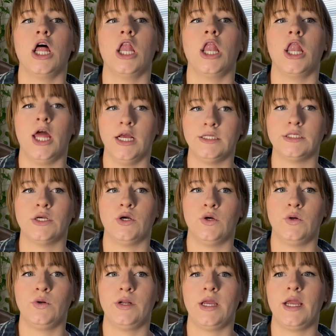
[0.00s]
that
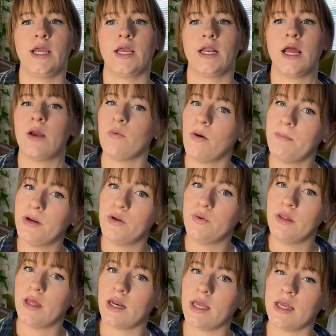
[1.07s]
sold and I won't be
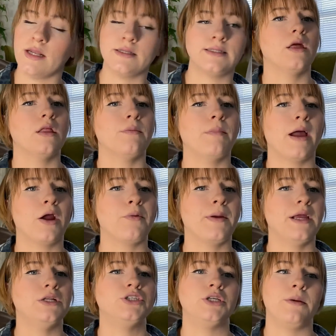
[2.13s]
doing that again. Buyer
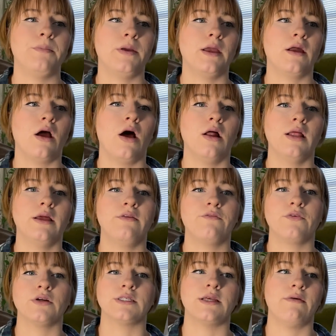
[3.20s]
paid shipping, all in
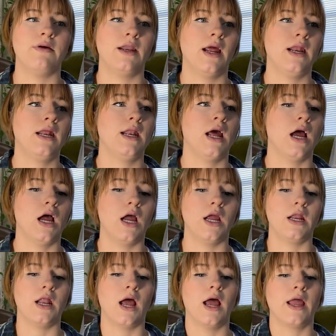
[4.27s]
for
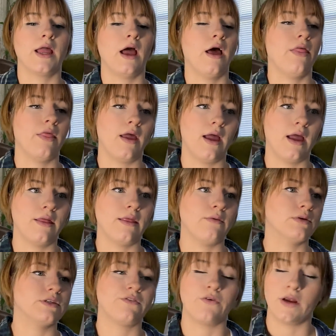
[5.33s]
$7.99. I got that. That
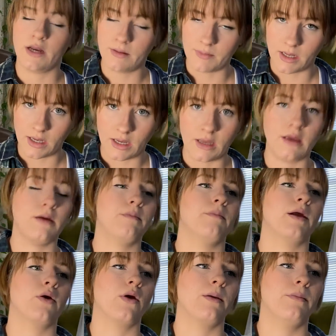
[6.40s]
was free to me.
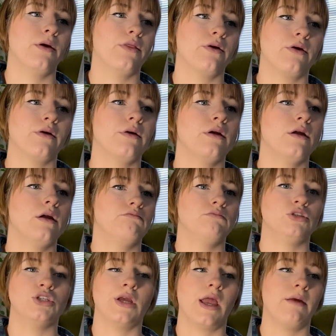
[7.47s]
My grandmother,
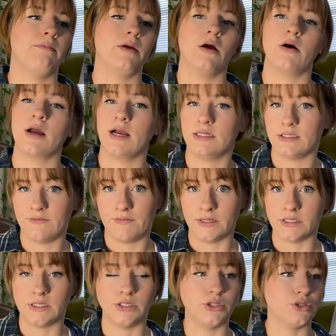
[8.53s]
she gave me all kinds of
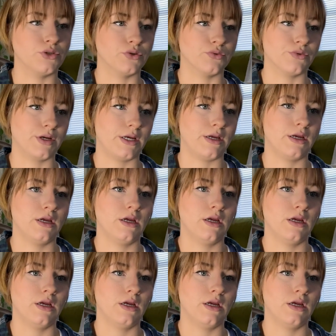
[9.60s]
vintage jewelry.